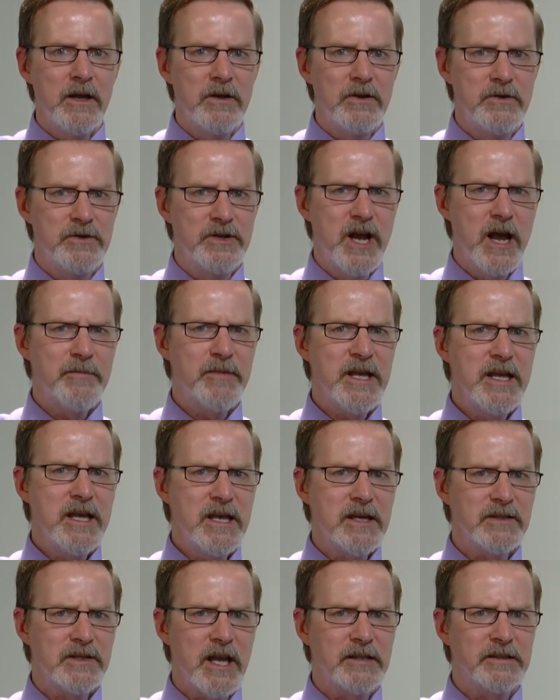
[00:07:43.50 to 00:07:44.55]
Udemy
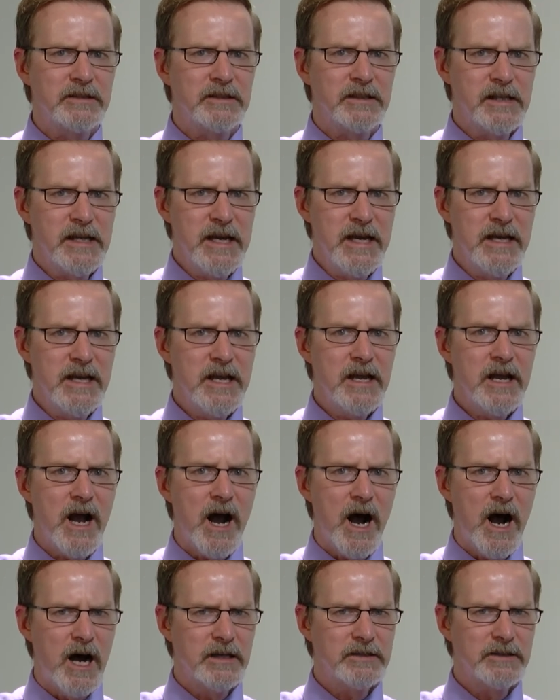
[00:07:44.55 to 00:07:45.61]
is a leading
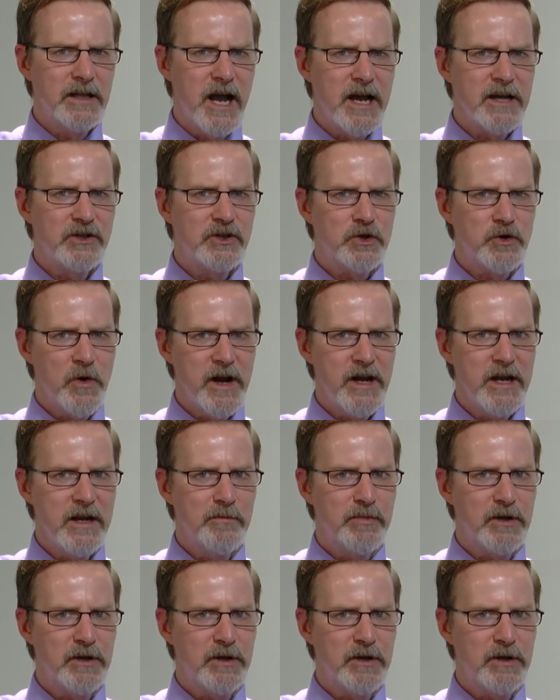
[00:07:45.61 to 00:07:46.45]
online training